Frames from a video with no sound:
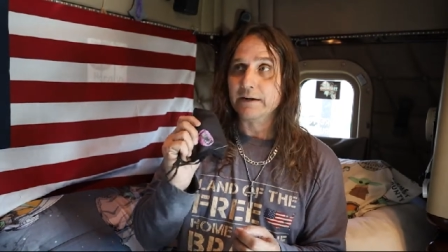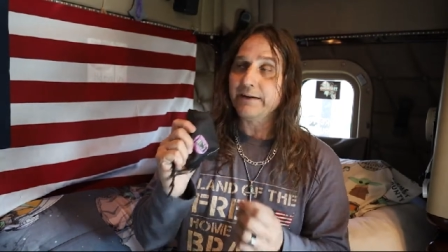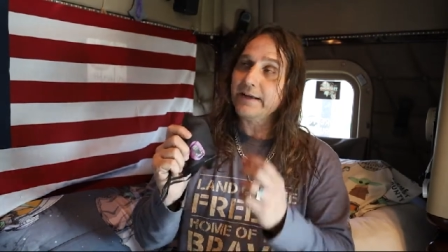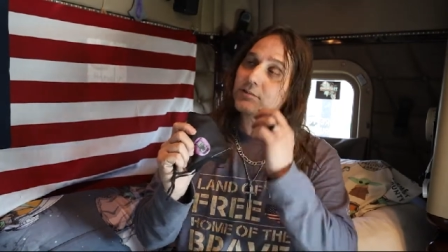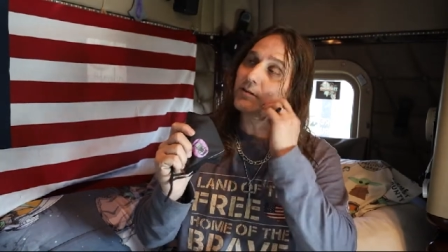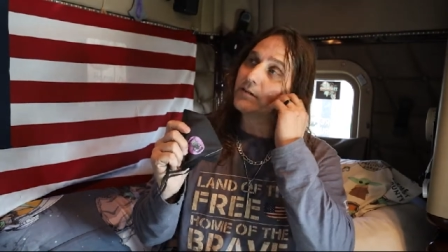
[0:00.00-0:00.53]
of
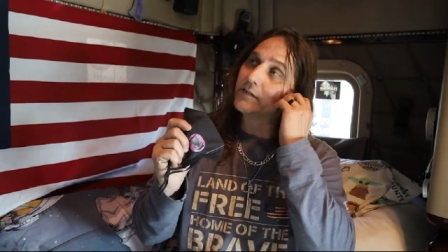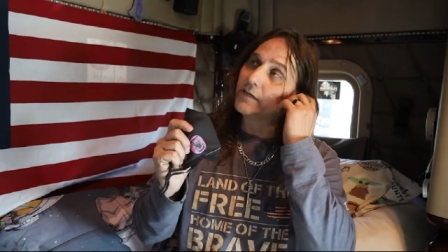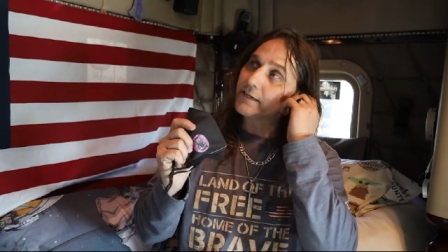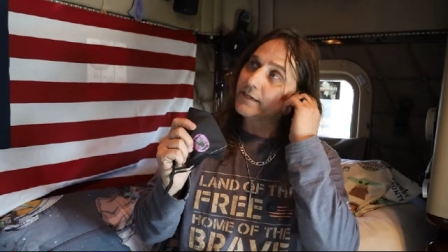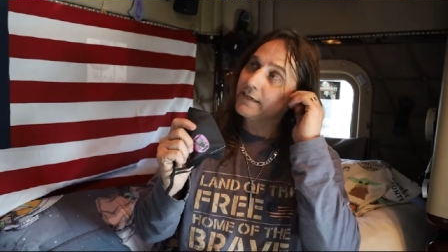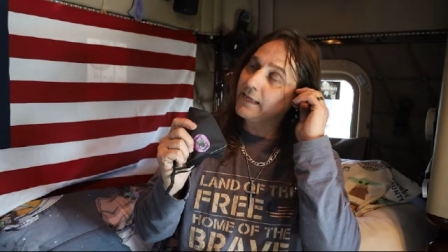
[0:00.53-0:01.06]
how it's gonna
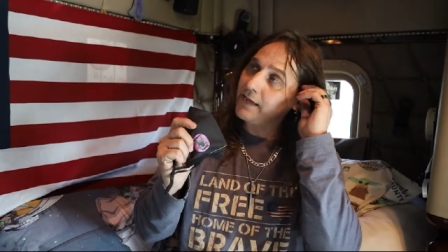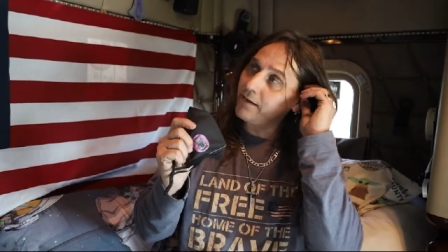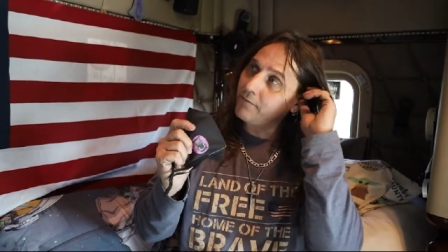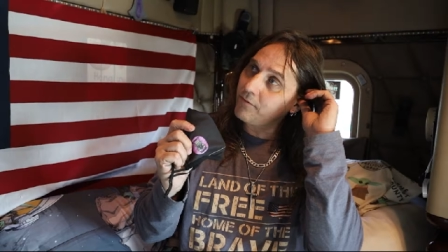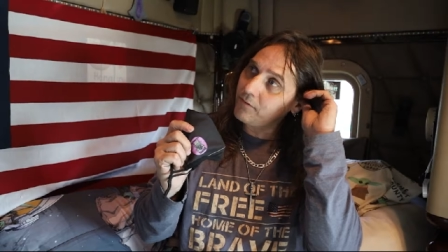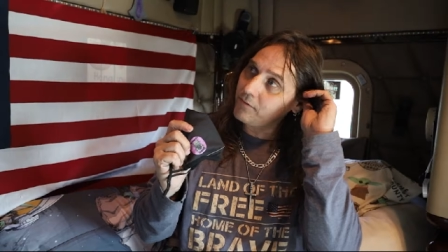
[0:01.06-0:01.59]
look and
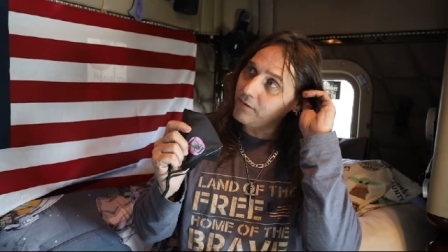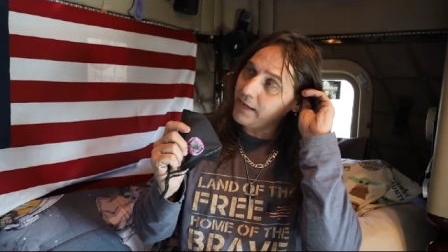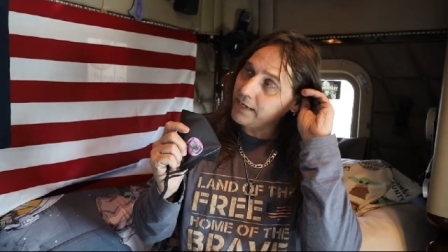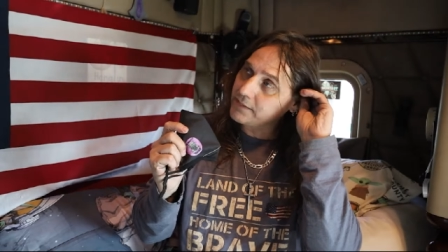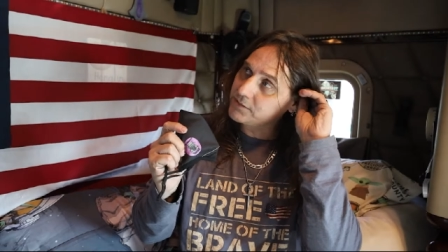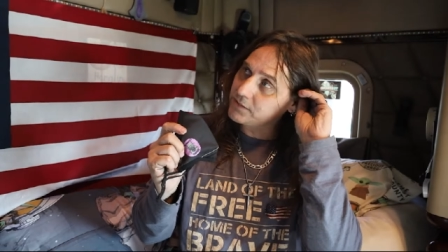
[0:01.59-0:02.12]
I will
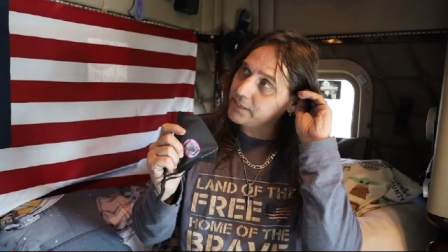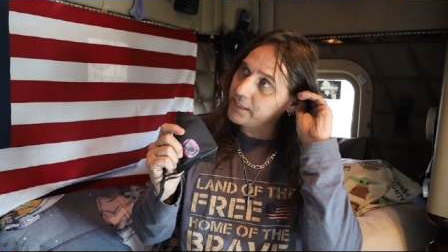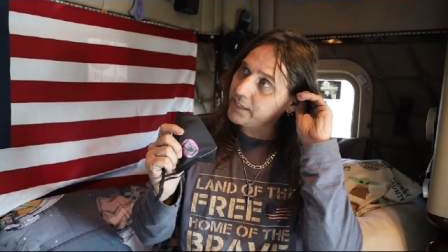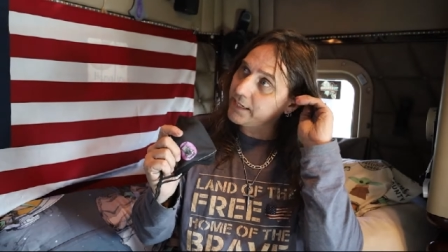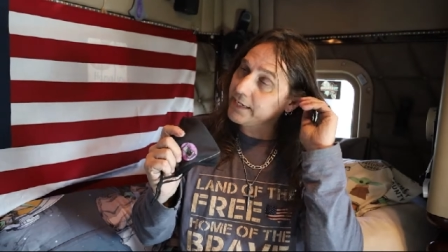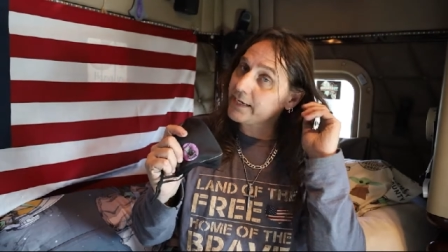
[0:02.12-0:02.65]

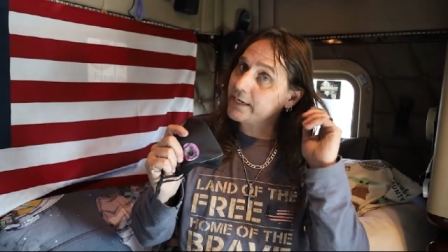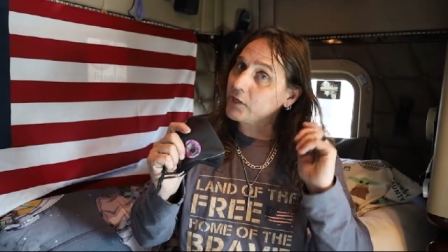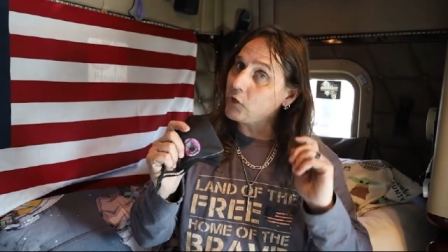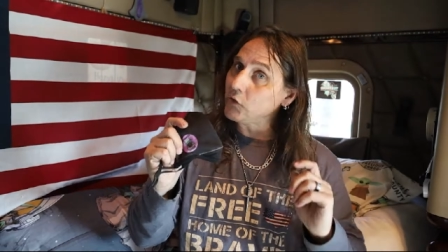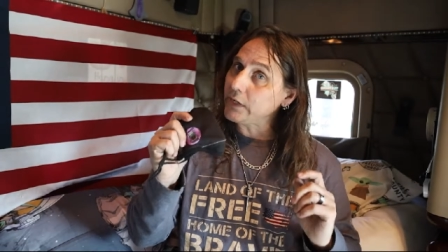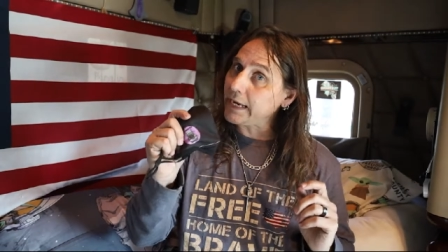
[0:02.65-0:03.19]
actually
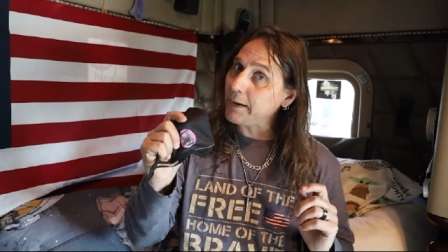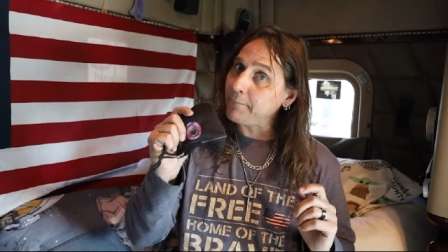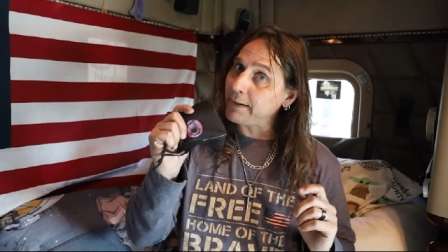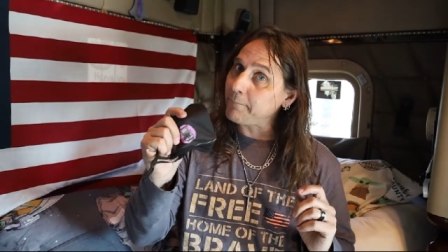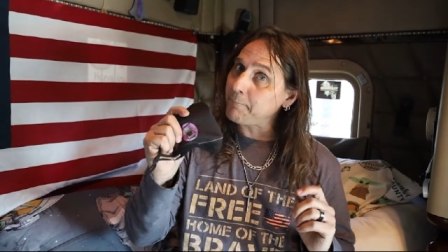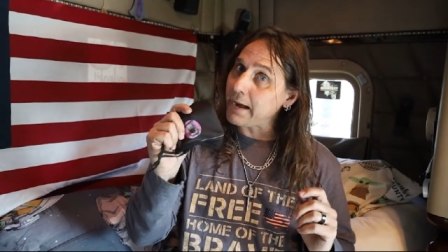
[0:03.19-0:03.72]
include
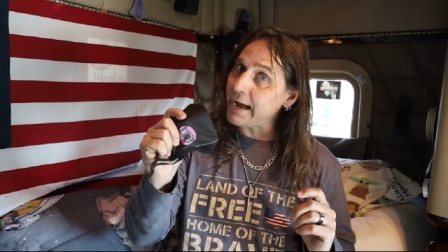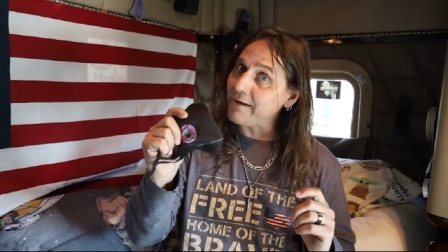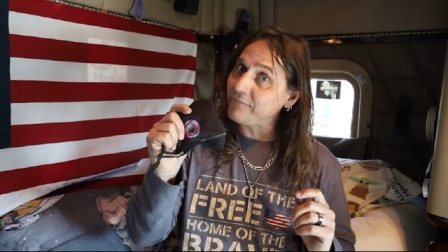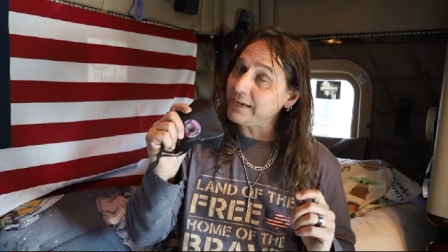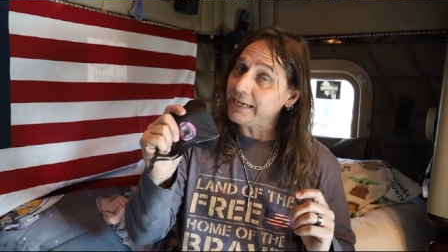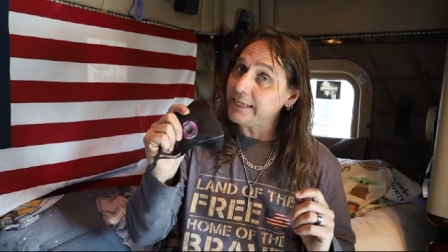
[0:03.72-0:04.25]
them in
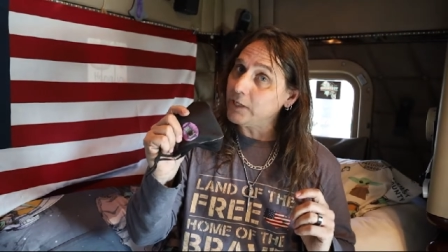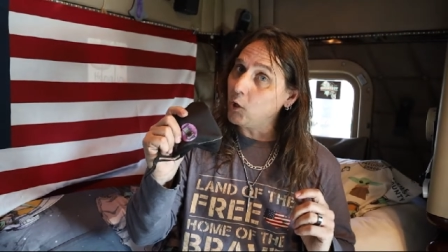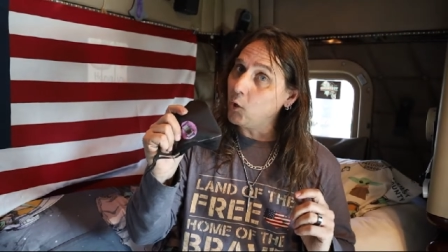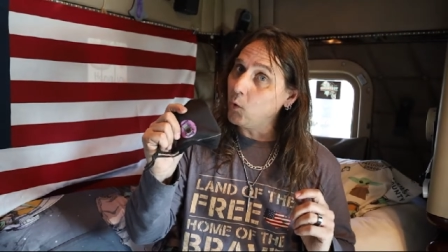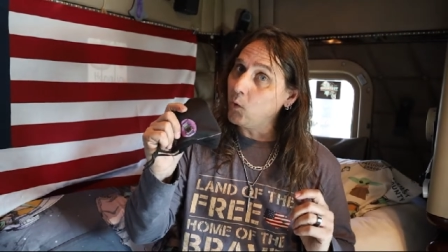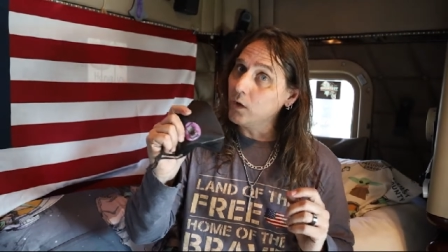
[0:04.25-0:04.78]
my
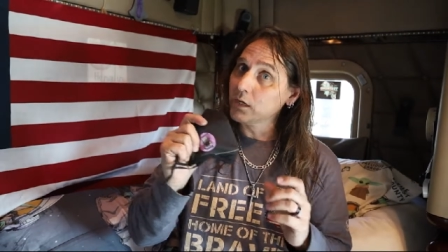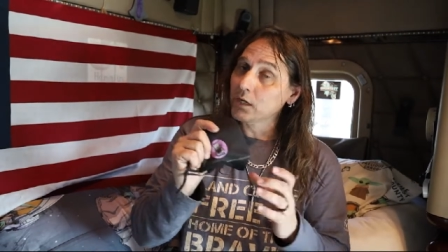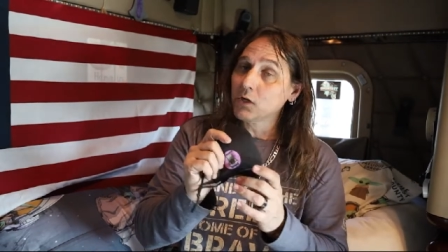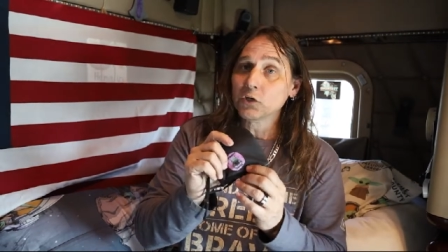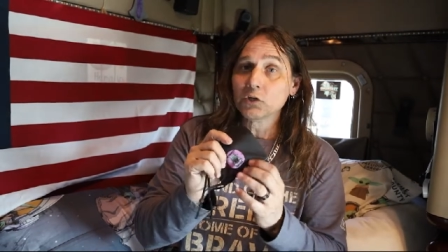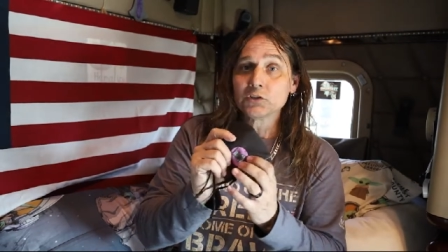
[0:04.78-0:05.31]
video
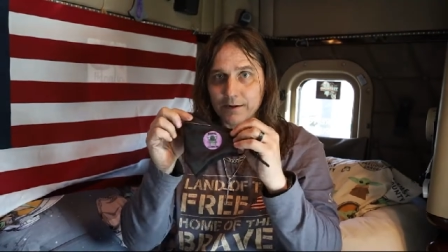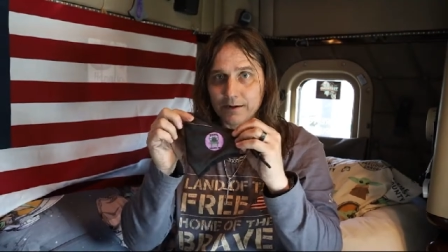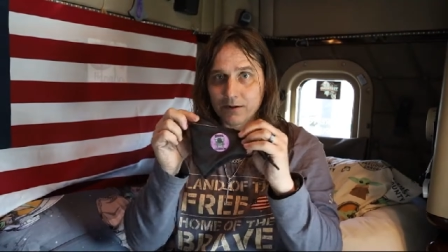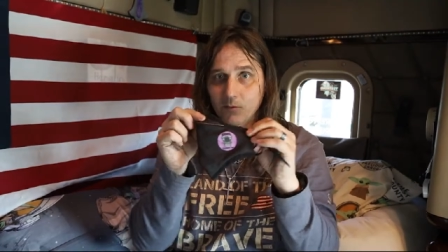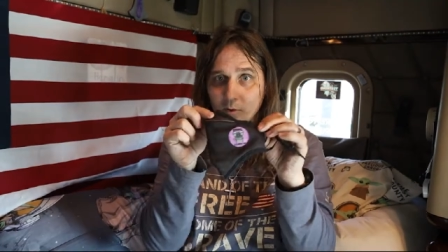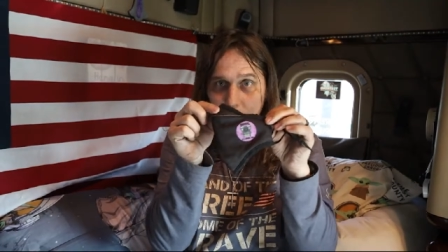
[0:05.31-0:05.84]

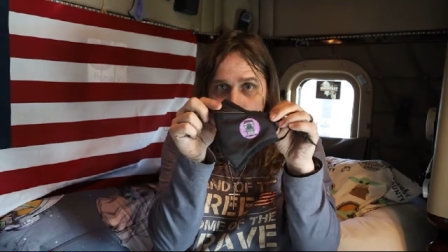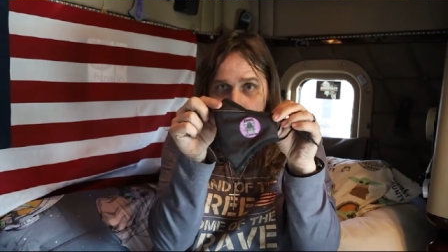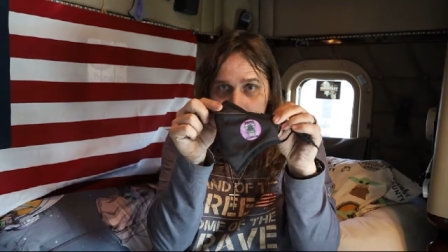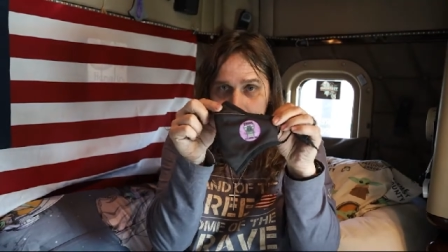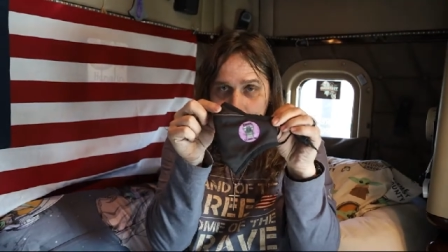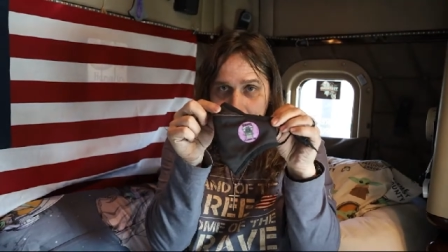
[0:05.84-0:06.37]
we're gonna
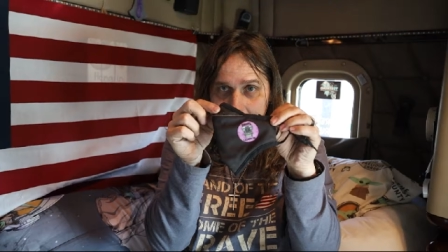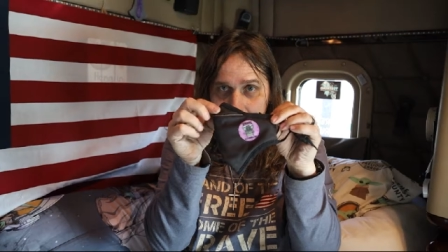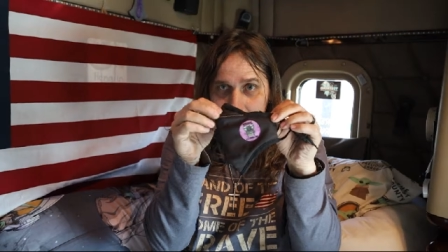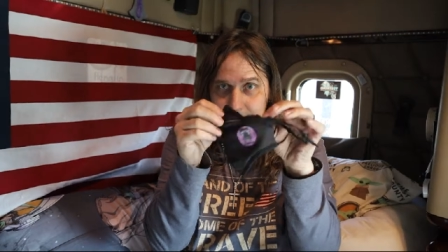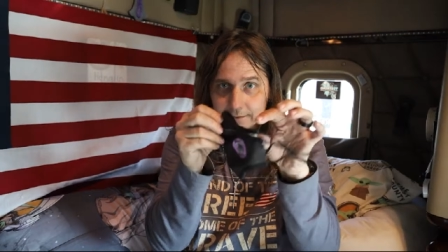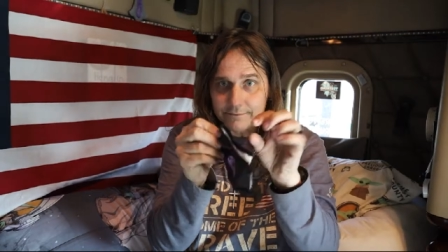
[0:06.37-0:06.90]
put the black
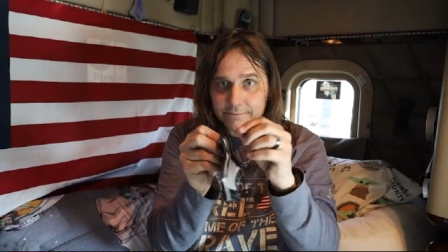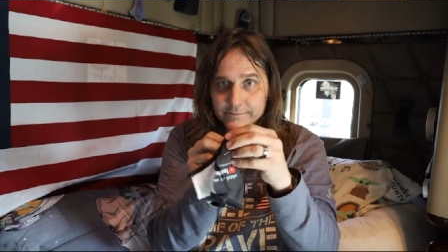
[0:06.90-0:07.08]
one